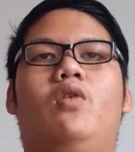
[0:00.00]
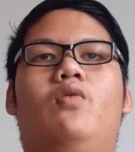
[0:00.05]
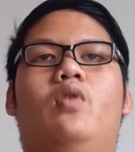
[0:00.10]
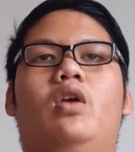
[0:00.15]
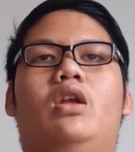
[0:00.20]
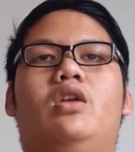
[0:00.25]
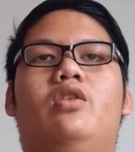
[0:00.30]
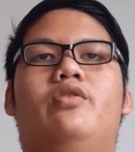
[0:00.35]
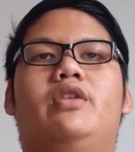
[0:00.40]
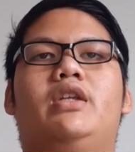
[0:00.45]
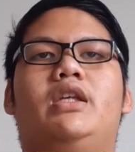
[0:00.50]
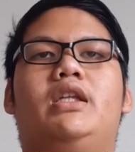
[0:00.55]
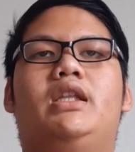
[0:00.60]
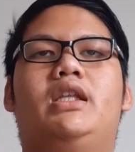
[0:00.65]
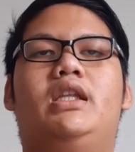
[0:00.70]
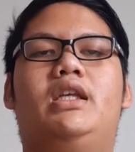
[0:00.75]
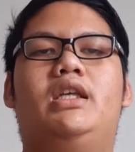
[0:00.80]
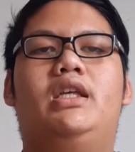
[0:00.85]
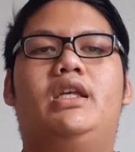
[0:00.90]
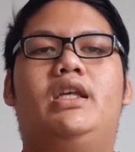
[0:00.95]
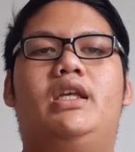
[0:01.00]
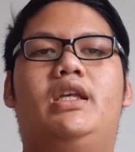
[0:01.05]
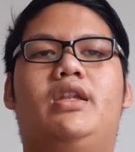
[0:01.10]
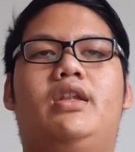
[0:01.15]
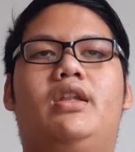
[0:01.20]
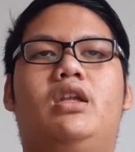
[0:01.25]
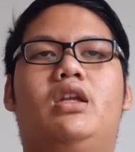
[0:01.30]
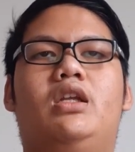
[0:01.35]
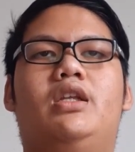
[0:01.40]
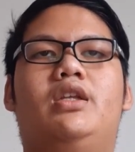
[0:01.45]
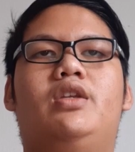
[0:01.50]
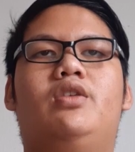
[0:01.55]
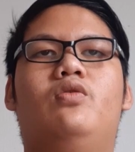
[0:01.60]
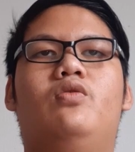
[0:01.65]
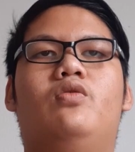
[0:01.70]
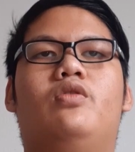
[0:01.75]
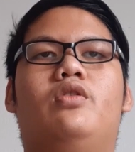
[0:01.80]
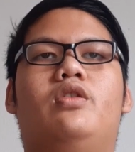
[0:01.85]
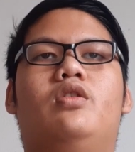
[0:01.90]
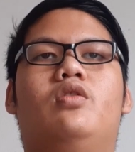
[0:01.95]
Velocity is
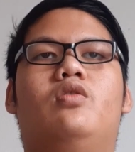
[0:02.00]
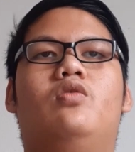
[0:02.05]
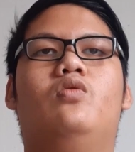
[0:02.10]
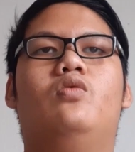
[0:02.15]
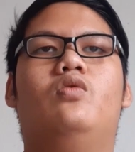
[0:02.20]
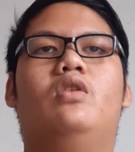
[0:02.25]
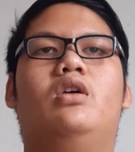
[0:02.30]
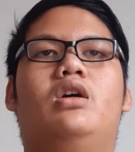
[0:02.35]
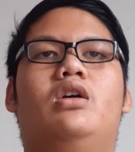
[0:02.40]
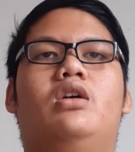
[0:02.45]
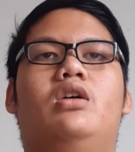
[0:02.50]
reduced to